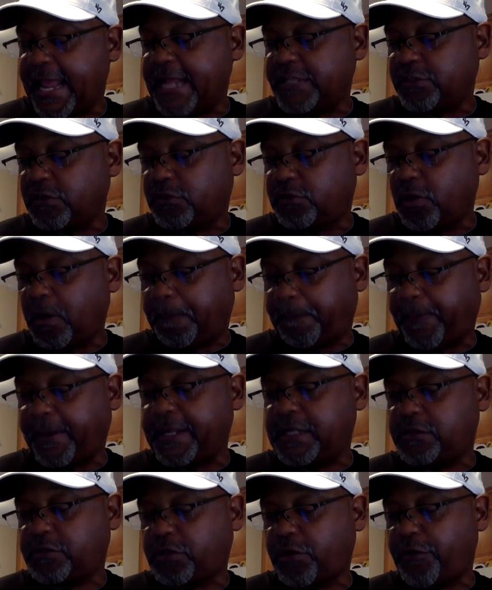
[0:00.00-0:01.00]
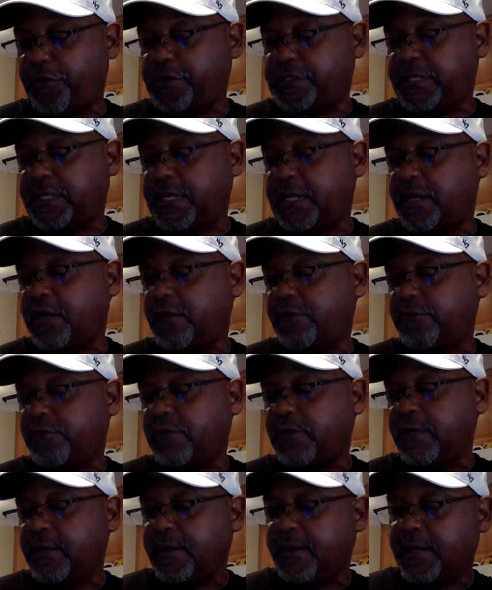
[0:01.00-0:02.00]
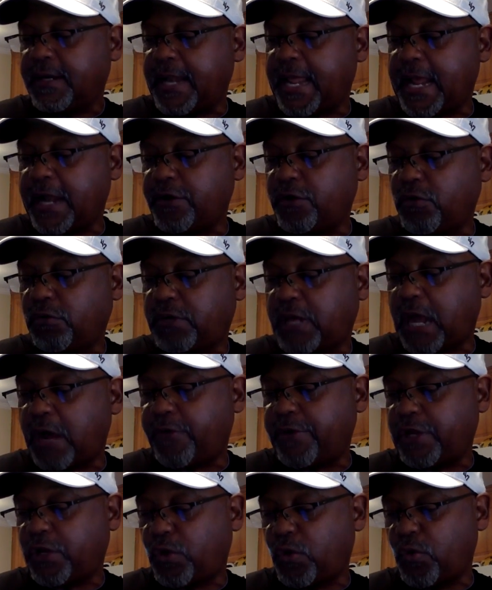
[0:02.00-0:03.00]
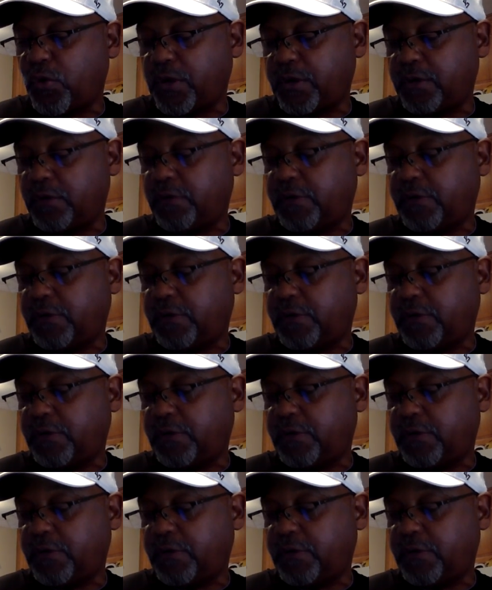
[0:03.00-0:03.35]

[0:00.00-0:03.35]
agent took place Thursday in Hernando County Court.